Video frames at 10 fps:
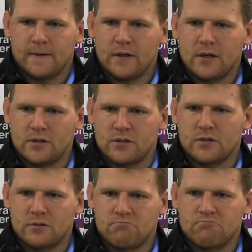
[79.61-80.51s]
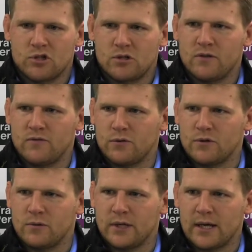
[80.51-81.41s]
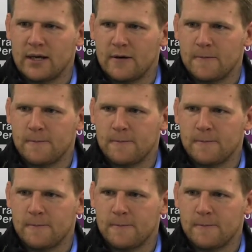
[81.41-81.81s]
yeah, just looking forward to the weekend now.